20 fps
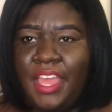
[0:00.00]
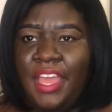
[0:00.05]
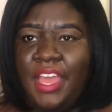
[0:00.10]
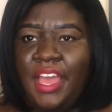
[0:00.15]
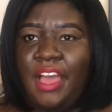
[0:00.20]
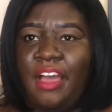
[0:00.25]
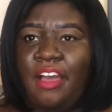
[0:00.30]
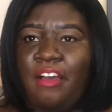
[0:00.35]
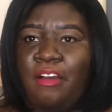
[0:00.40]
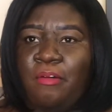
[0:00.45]

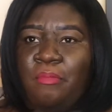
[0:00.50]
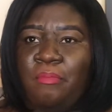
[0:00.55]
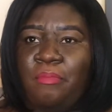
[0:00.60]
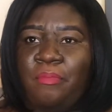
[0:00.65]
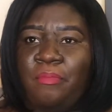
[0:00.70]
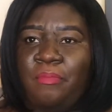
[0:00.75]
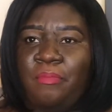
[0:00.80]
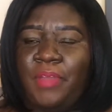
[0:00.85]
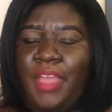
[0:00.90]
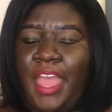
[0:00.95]

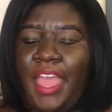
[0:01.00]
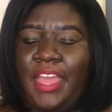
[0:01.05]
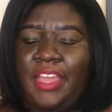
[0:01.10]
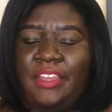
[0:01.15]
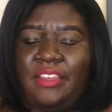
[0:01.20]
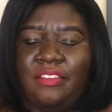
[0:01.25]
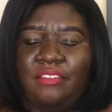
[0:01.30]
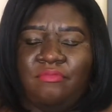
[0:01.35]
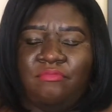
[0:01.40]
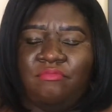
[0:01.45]
Um,
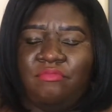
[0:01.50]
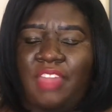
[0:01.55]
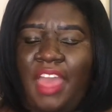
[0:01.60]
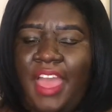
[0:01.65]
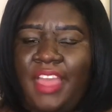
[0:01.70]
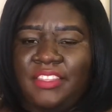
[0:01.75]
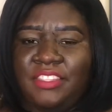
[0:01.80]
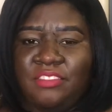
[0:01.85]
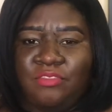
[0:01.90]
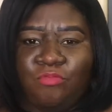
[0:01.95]
and
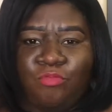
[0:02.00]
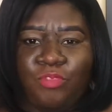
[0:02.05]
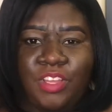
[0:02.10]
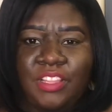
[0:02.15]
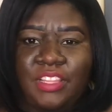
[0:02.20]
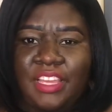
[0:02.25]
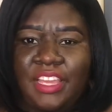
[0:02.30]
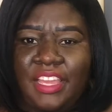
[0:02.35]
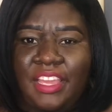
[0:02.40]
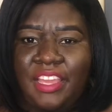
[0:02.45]
that's
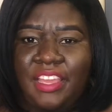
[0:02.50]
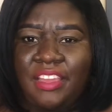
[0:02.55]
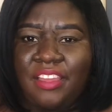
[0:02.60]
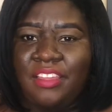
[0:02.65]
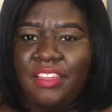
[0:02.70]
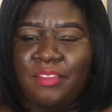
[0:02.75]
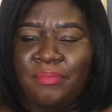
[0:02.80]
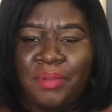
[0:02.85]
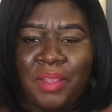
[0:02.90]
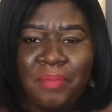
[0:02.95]
really
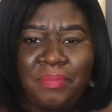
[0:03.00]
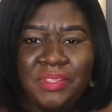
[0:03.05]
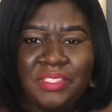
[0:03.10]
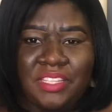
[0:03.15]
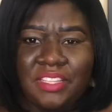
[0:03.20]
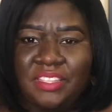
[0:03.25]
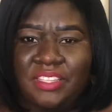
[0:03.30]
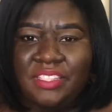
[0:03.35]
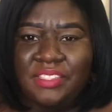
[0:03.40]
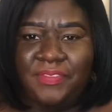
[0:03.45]
the purpose
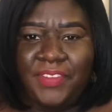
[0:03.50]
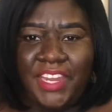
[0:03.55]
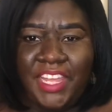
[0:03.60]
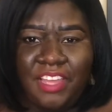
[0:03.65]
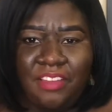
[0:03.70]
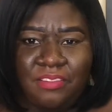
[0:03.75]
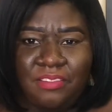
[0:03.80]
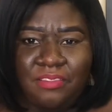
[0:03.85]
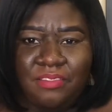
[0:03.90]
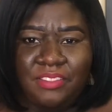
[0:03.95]
of this
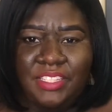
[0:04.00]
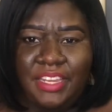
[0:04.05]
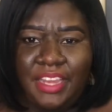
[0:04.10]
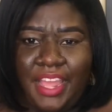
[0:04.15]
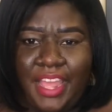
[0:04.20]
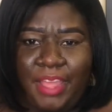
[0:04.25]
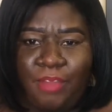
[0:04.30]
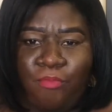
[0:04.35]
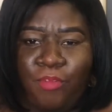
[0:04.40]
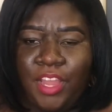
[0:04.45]
video
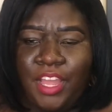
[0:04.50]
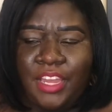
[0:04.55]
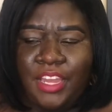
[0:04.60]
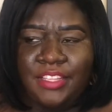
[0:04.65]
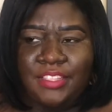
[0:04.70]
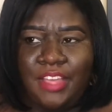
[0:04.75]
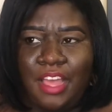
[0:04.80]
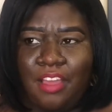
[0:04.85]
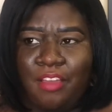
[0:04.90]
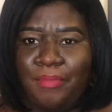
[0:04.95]
today. We're
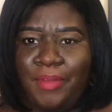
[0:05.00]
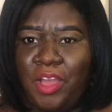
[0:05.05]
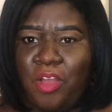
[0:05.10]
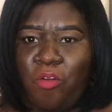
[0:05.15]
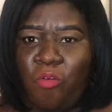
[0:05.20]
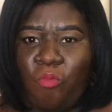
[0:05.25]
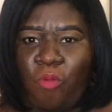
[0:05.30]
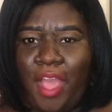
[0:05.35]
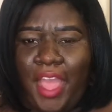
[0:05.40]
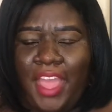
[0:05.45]
gonna talk
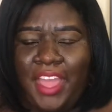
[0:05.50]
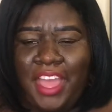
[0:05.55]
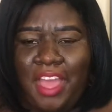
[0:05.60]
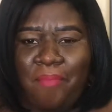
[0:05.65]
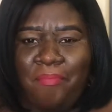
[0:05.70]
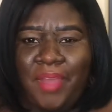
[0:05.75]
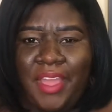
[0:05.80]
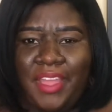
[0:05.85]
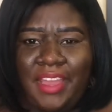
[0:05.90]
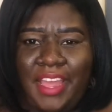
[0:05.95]
about why I
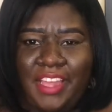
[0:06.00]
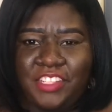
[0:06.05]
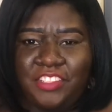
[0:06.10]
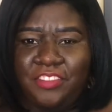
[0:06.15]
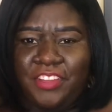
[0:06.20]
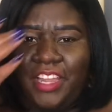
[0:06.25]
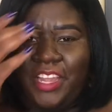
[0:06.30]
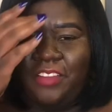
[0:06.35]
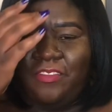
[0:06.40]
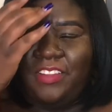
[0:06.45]
got my
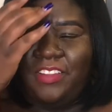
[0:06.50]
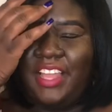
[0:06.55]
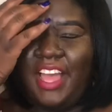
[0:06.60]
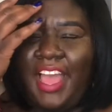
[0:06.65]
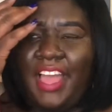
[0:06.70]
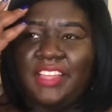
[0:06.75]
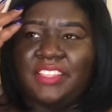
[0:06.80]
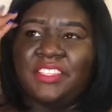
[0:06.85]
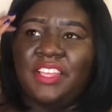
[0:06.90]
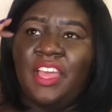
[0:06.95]
natural hair
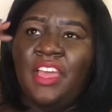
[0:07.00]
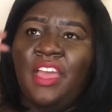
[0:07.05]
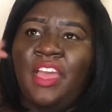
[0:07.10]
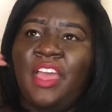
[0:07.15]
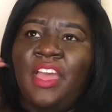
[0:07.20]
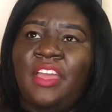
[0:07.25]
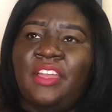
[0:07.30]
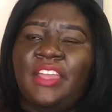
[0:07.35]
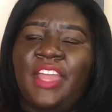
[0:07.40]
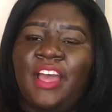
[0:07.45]
relaxed.
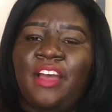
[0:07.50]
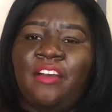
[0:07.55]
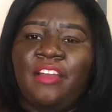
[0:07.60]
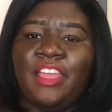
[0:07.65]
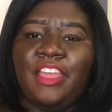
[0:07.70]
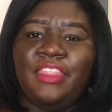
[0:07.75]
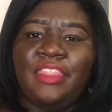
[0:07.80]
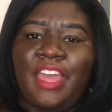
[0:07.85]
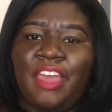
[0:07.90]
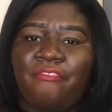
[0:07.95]
Now,
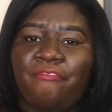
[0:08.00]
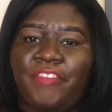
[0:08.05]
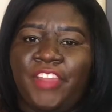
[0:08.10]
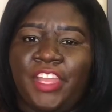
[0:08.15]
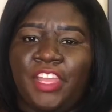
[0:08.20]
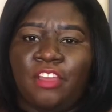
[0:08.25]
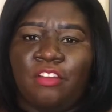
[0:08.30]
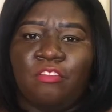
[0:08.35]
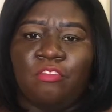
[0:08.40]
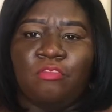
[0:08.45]
in that
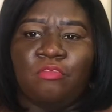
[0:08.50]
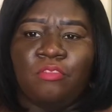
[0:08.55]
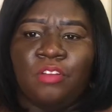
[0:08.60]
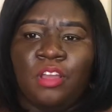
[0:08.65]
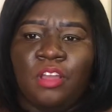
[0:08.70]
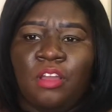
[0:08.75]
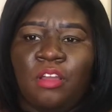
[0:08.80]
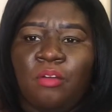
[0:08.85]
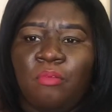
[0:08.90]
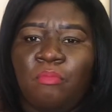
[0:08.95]
video,
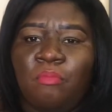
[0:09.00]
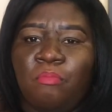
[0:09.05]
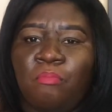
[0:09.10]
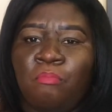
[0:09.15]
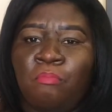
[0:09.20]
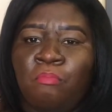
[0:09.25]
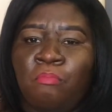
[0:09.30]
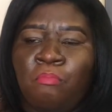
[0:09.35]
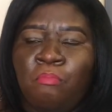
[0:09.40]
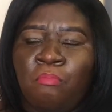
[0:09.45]

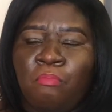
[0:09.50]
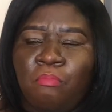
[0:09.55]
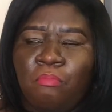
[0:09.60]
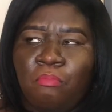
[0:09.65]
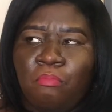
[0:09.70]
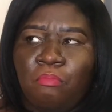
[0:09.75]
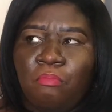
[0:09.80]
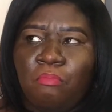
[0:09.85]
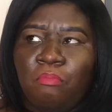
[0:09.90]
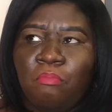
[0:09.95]

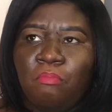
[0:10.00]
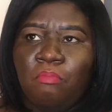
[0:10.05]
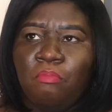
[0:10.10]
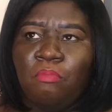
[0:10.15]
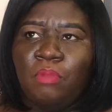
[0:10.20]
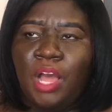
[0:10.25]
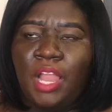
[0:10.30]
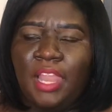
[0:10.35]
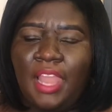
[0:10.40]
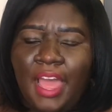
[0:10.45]

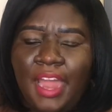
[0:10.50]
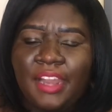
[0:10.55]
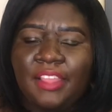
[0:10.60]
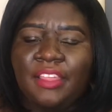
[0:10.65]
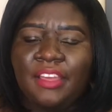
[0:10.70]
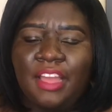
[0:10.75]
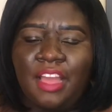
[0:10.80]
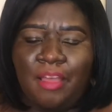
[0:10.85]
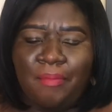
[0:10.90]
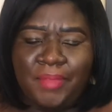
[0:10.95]
a lot of
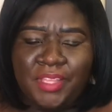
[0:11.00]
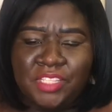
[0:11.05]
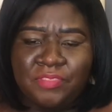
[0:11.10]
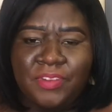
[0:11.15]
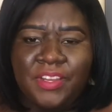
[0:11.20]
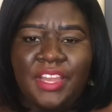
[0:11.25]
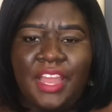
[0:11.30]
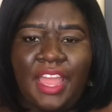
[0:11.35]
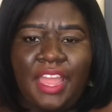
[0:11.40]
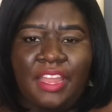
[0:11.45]
the comments
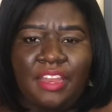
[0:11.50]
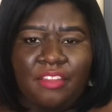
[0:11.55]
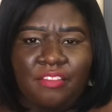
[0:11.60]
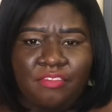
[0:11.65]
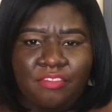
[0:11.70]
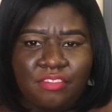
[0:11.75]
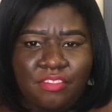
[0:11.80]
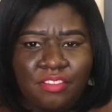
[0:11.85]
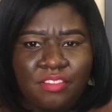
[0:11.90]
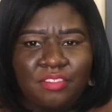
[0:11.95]
were negative